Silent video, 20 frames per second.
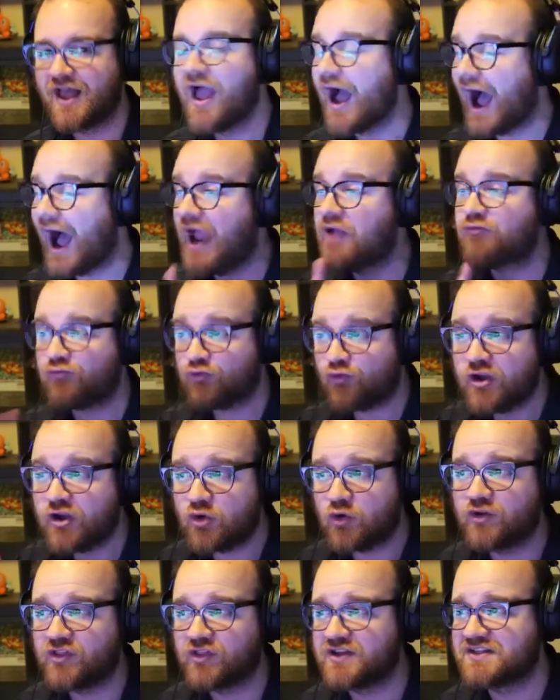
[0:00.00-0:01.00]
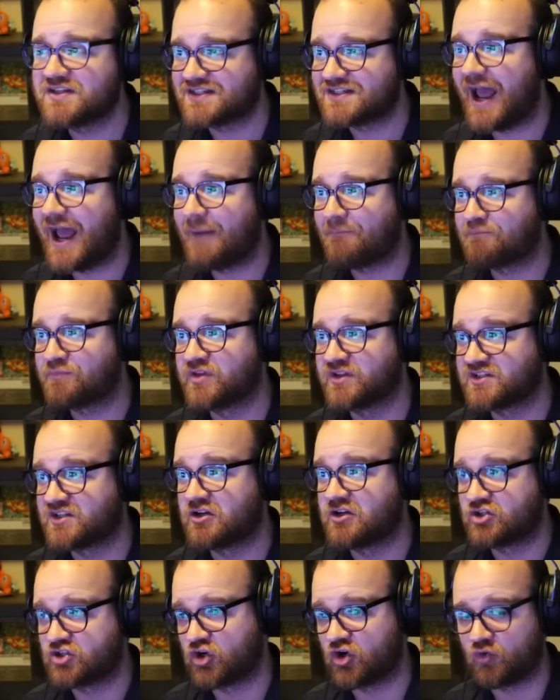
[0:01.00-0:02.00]
I frequently snap this
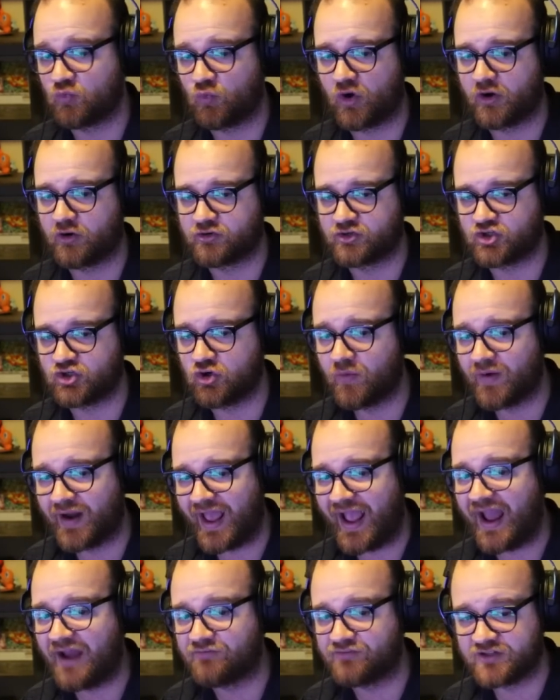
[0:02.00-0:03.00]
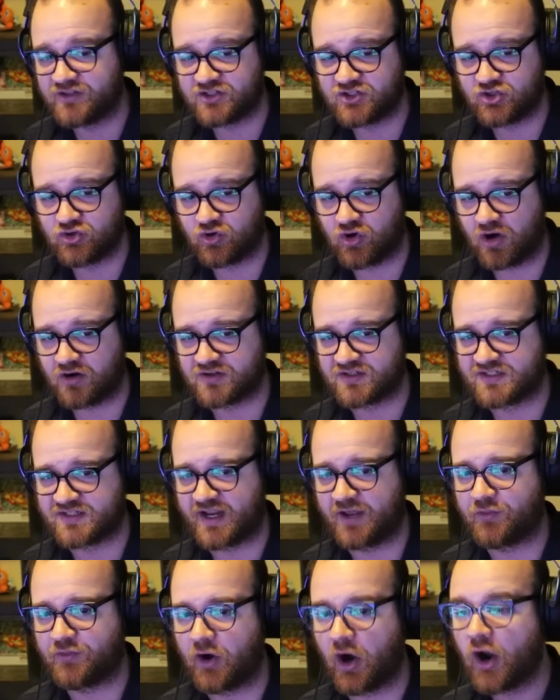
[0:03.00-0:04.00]
on turn 1 or 2 when I have these two cards
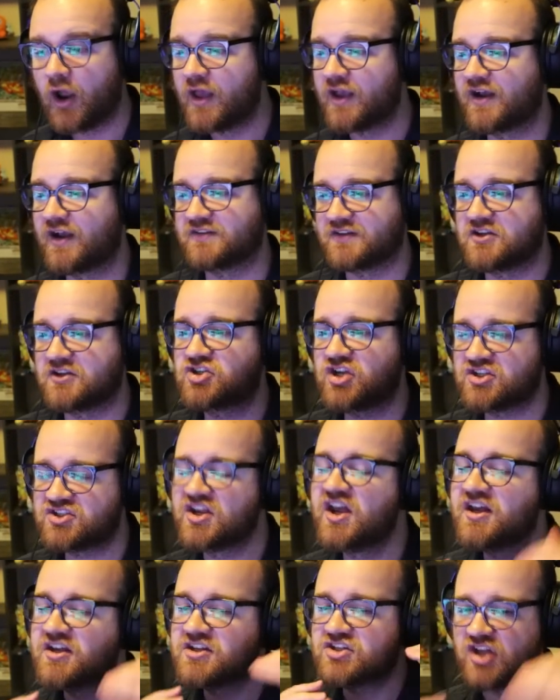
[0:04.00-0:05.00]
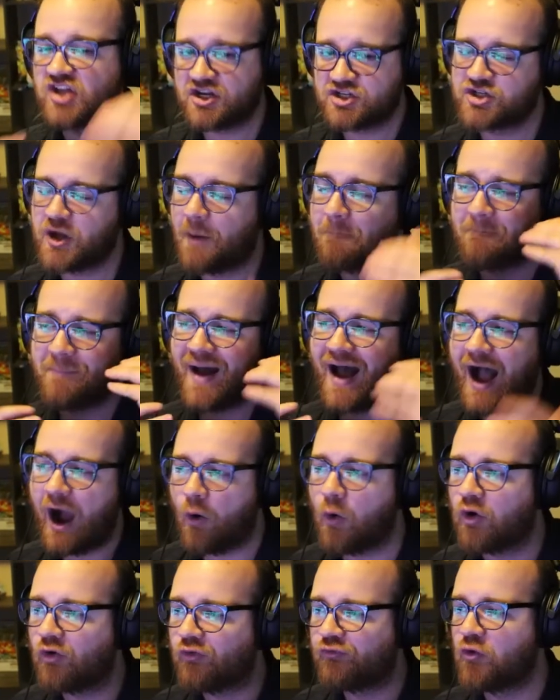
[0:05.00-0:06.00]
together, because it's just such a
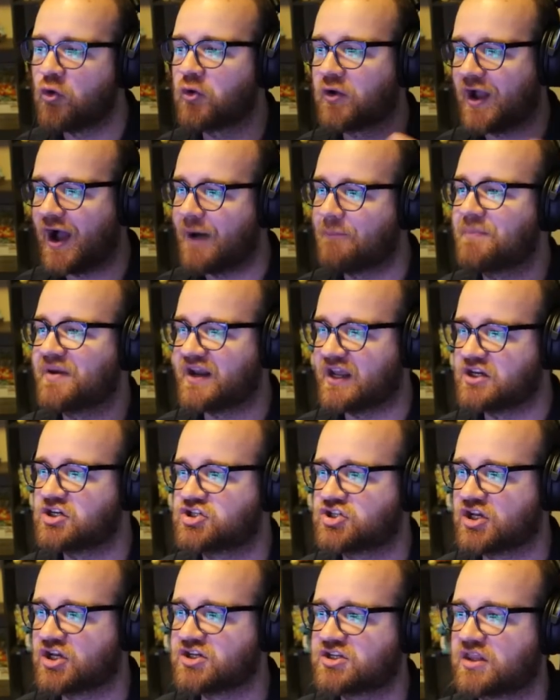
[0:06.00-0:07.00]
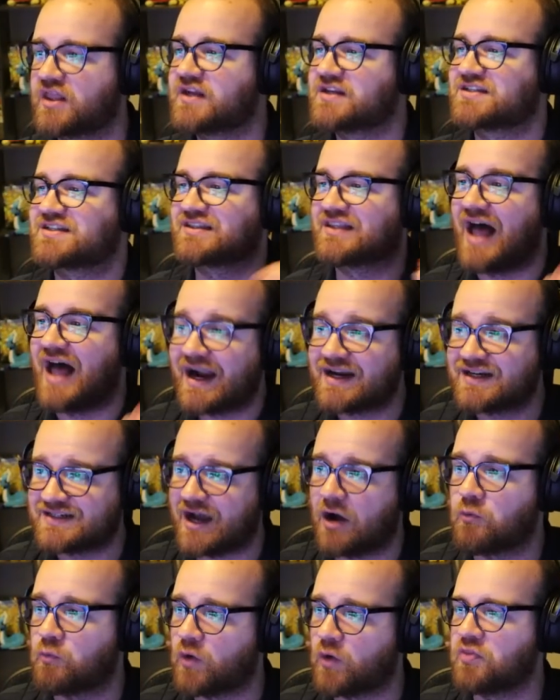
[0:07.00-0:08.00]
powerful combination to let us lock
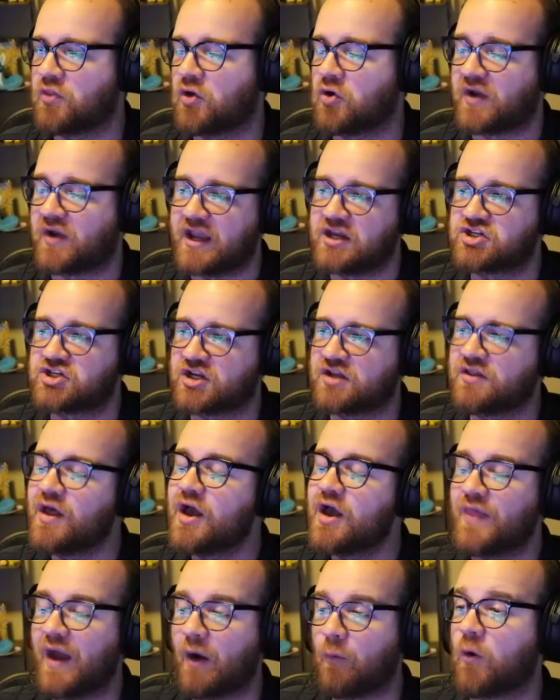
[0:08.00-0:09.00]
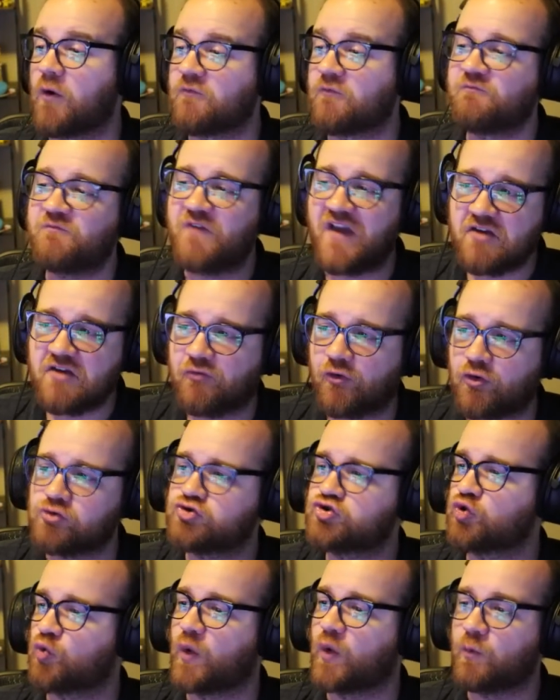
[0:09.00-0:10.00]
down one location that we're favored
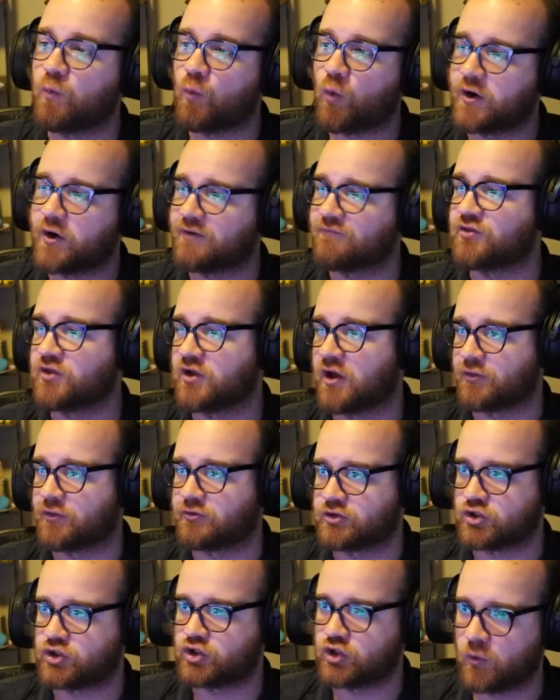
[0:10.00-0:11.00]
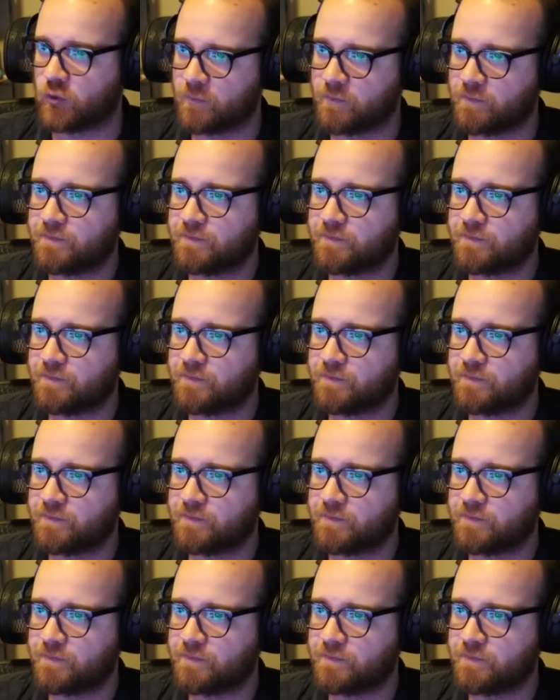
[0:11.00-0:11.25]
to win one of the other two.